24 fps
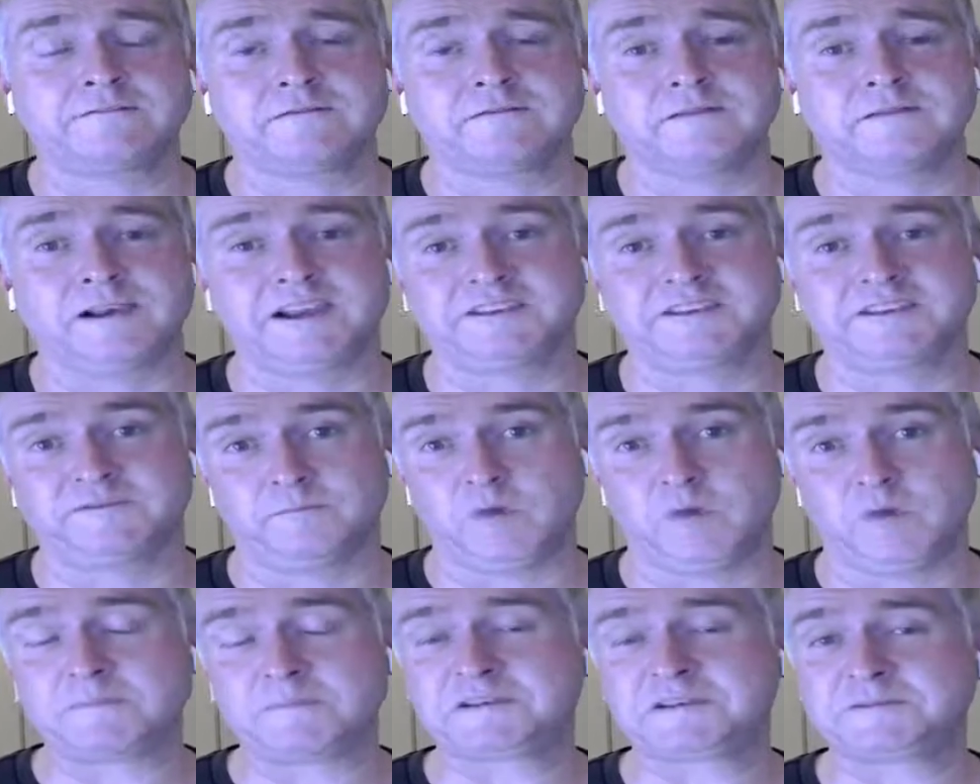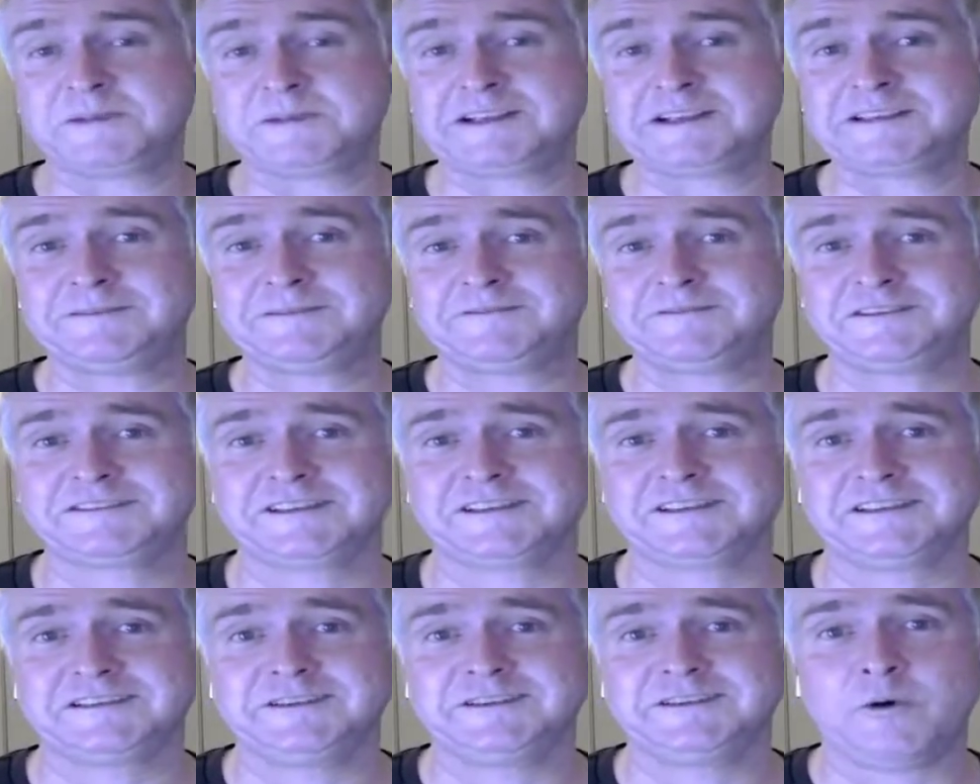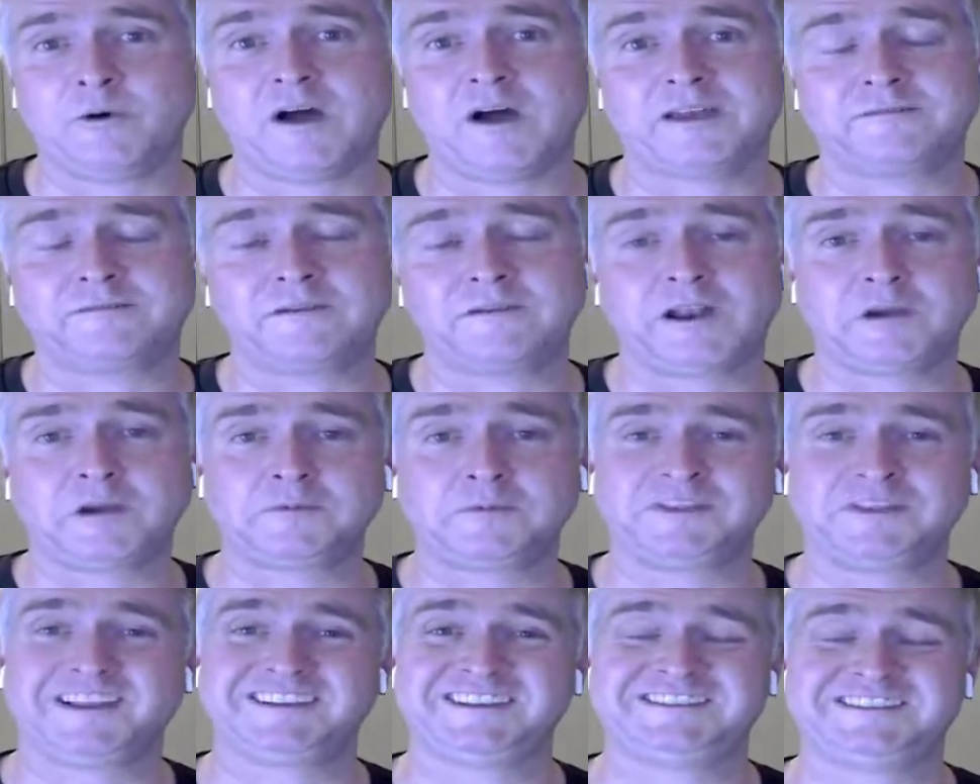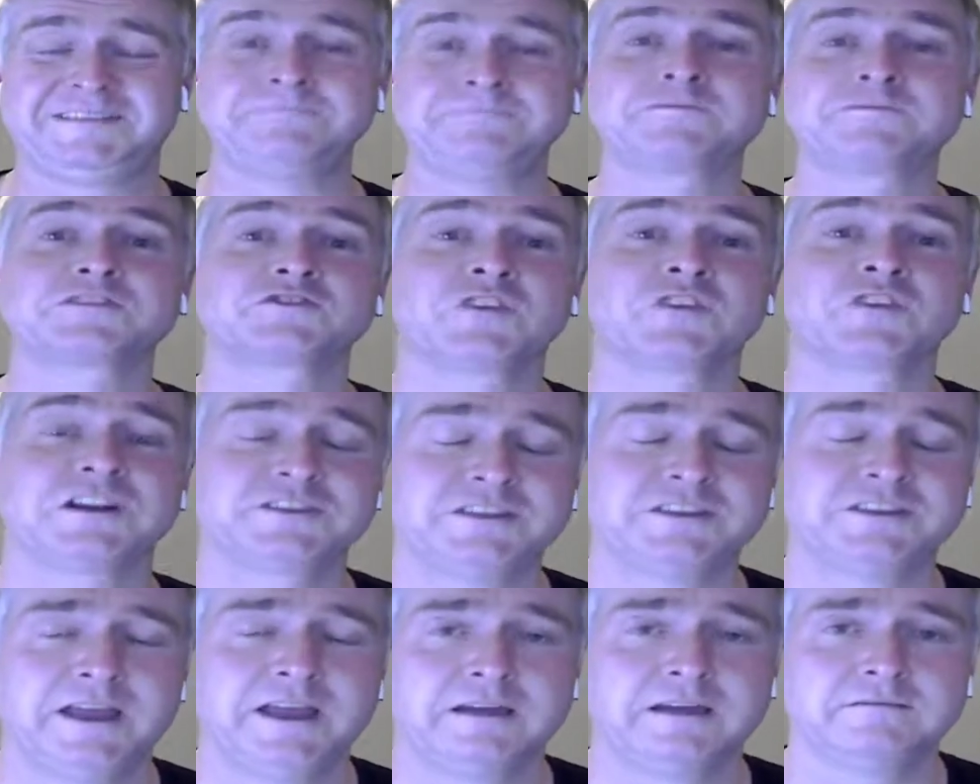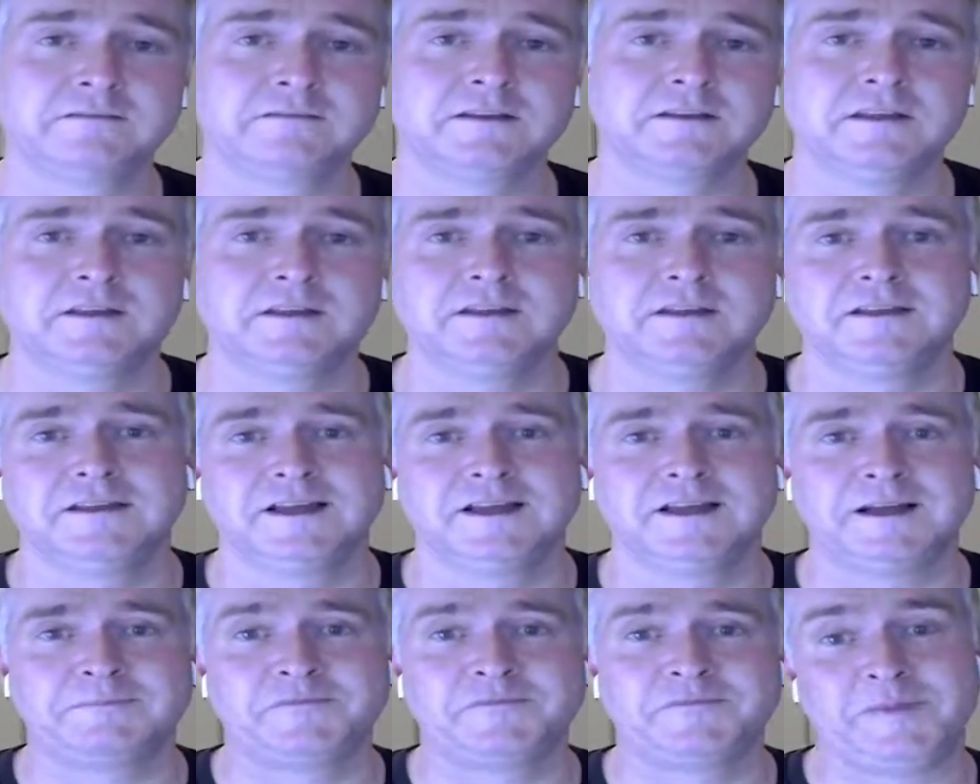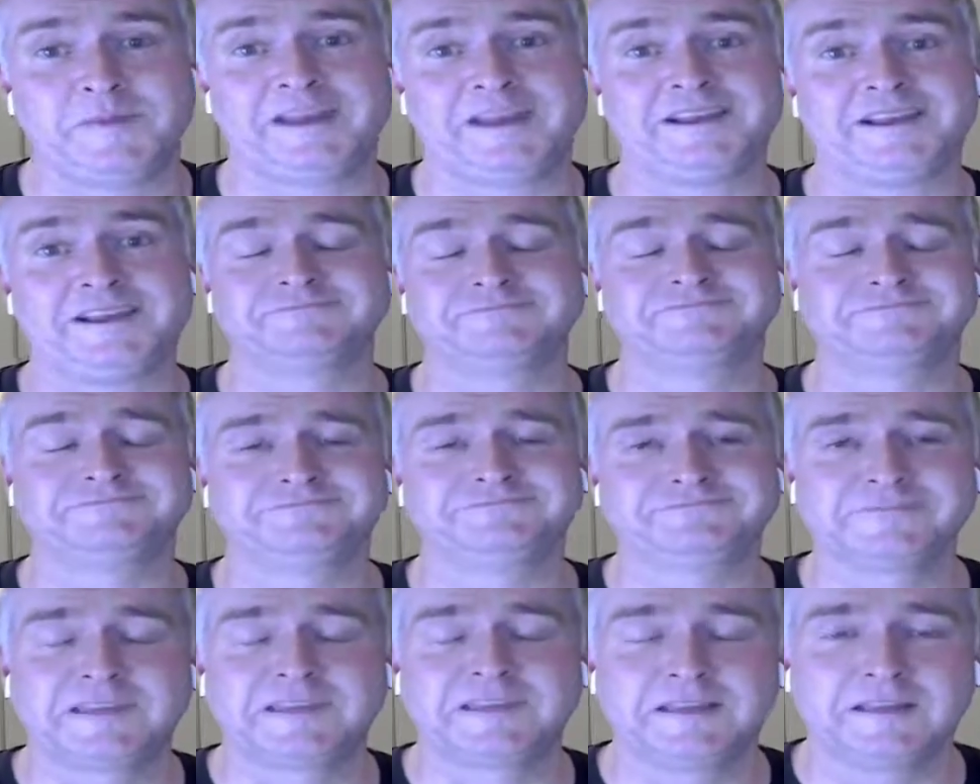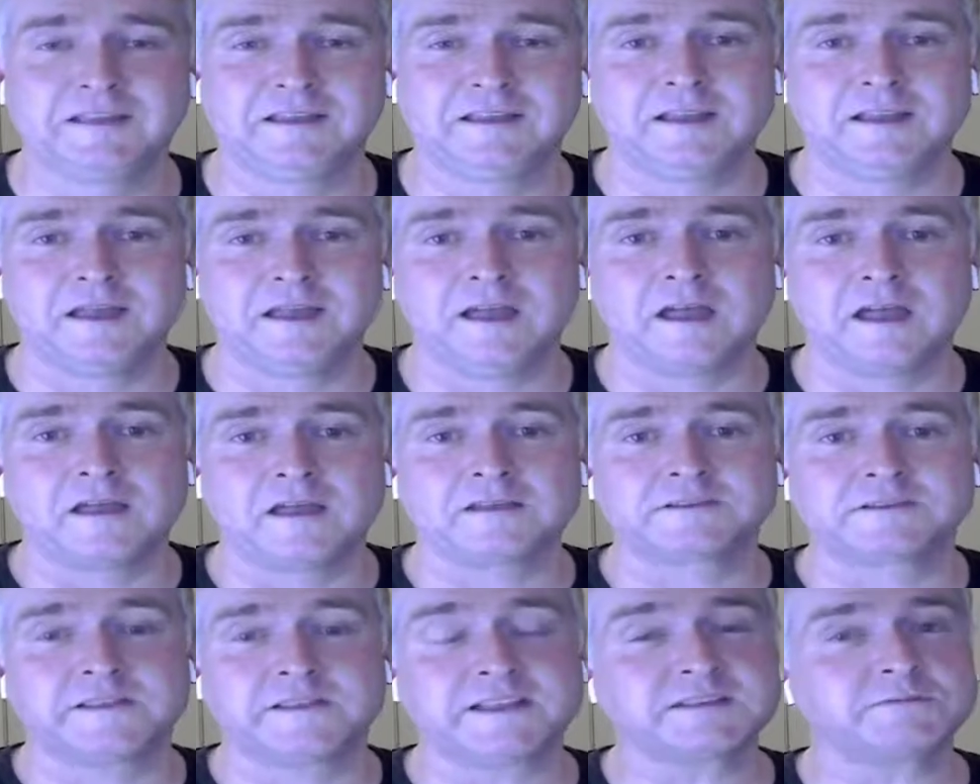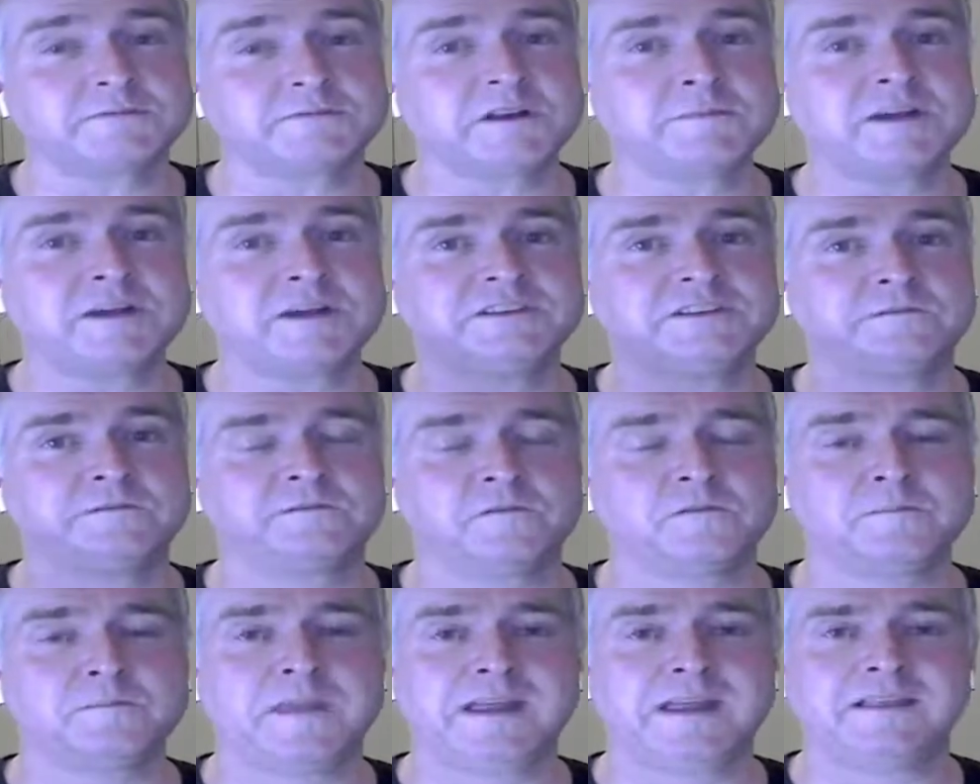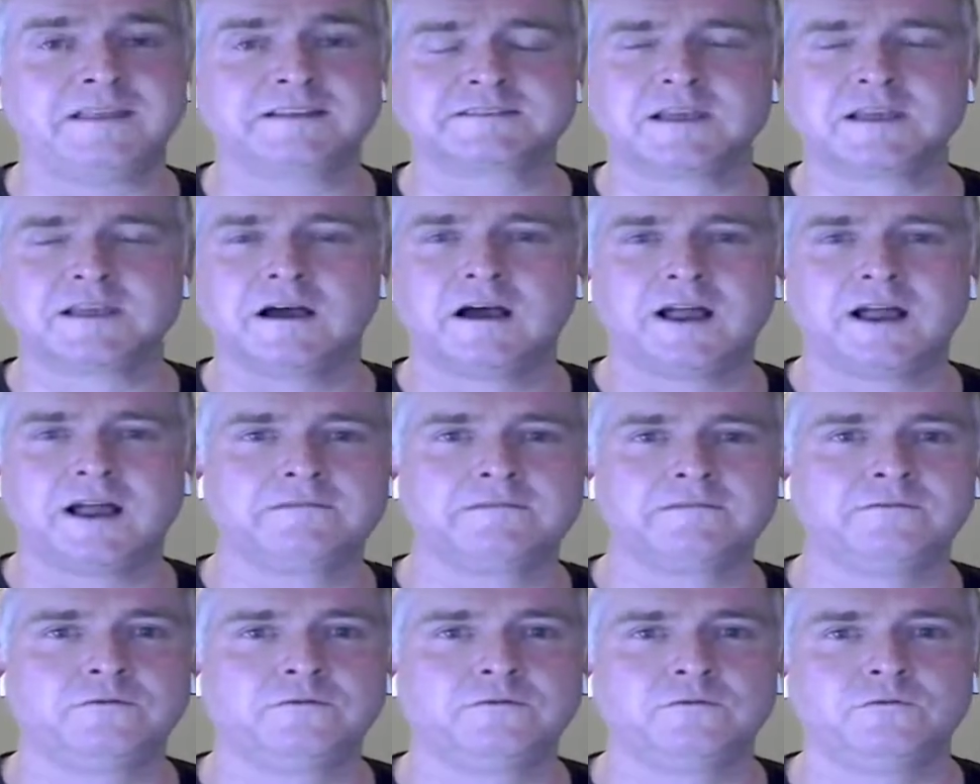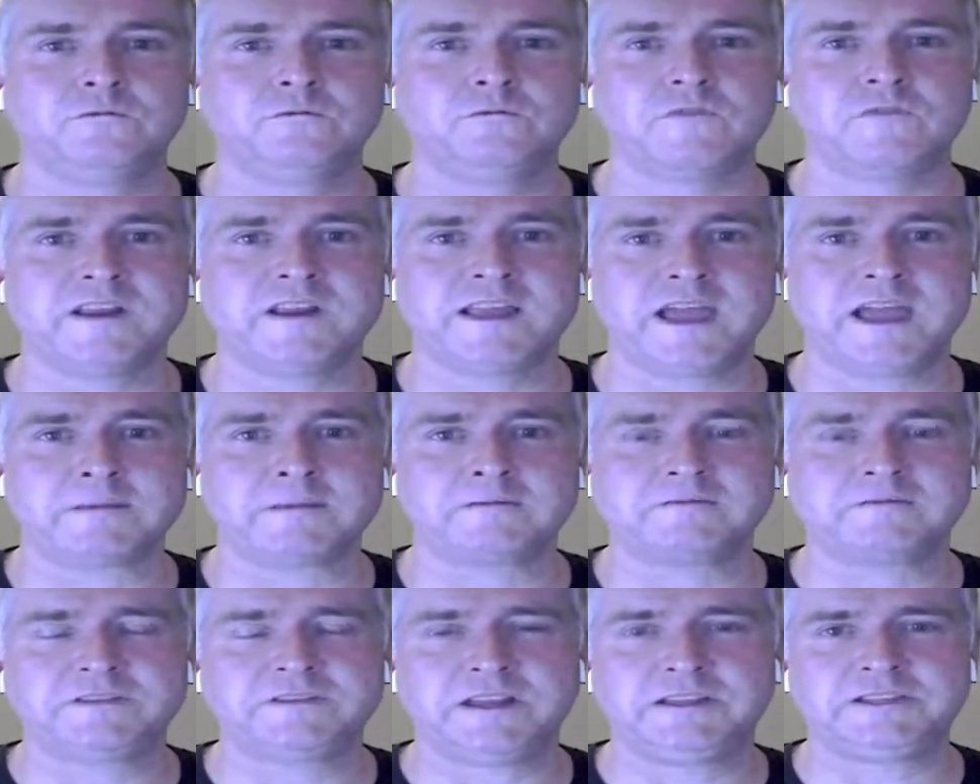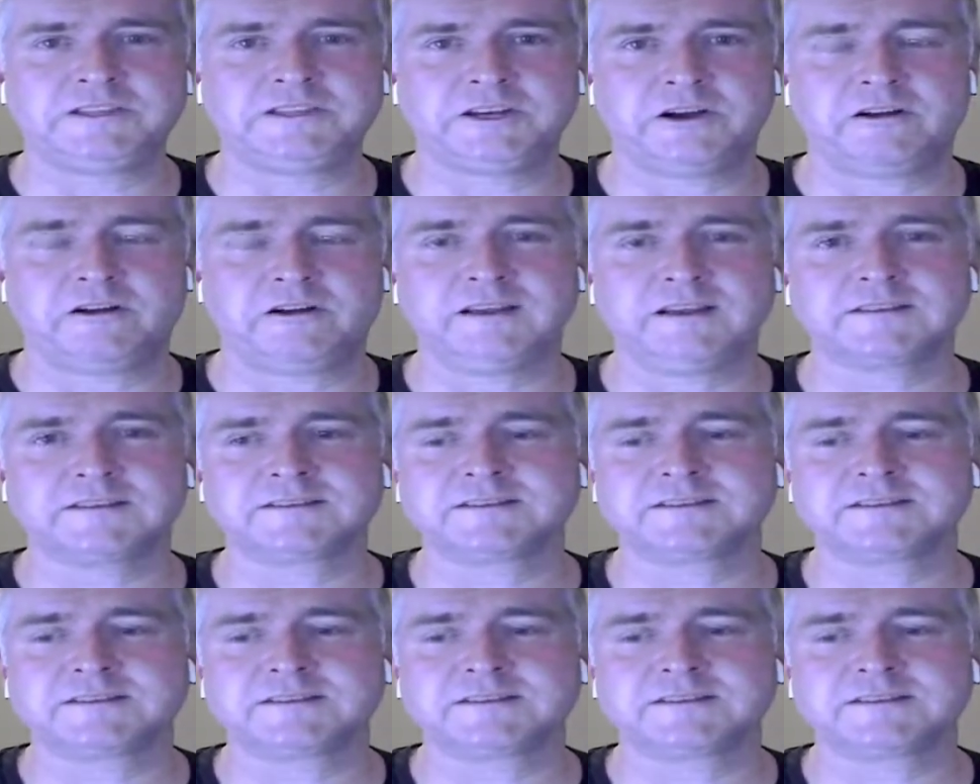at least from my perspective as a UI developer, the less infrastructure you have, the better. So that's pretty much it from me. That's the high-level recap of TGRS.